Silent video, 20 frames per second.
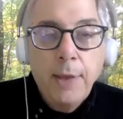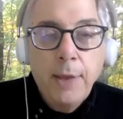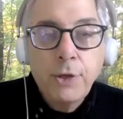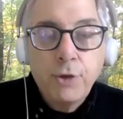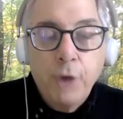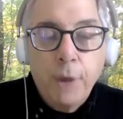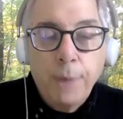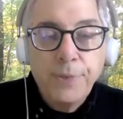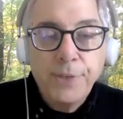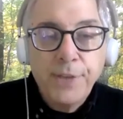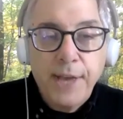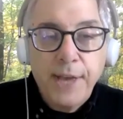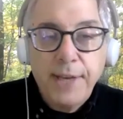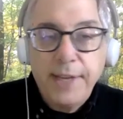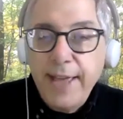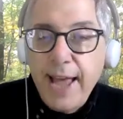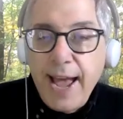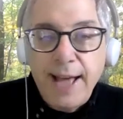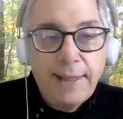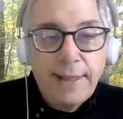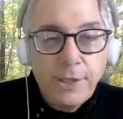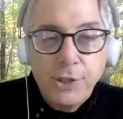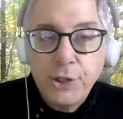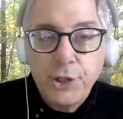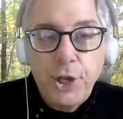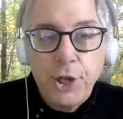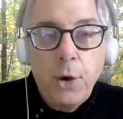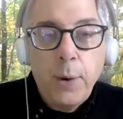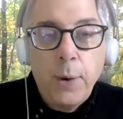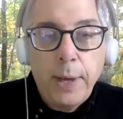Trump said, "Yeah, let's
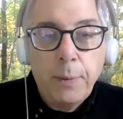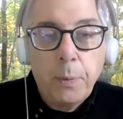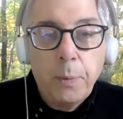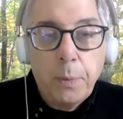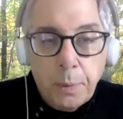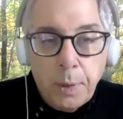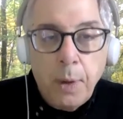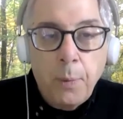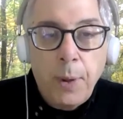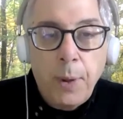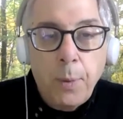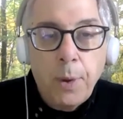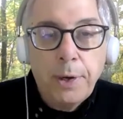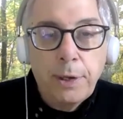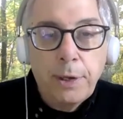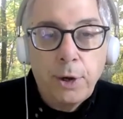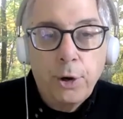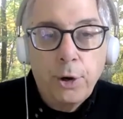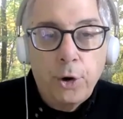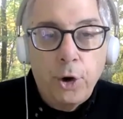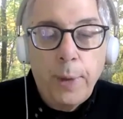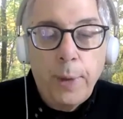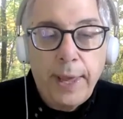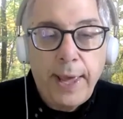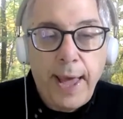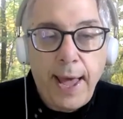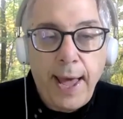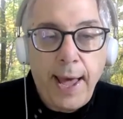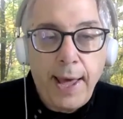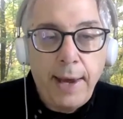do it. You know, we want to learn all we
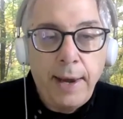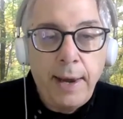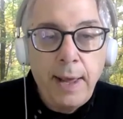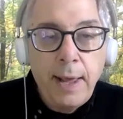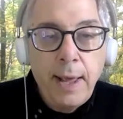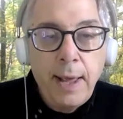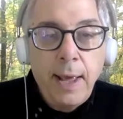can."